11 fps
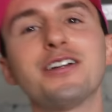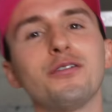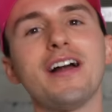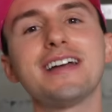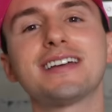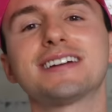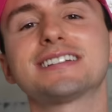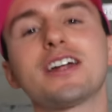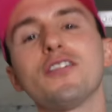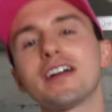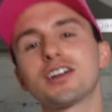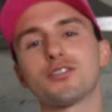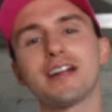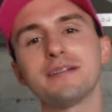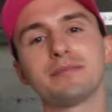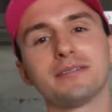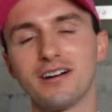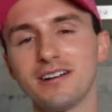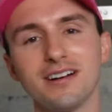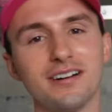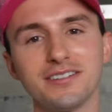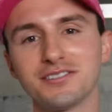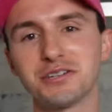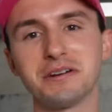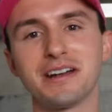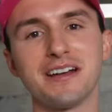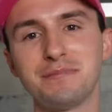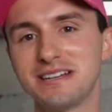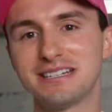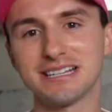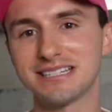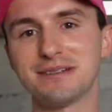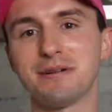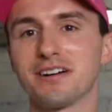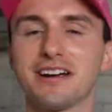don't like it because I don't like grape. I've already gotten into it. I have PTSD about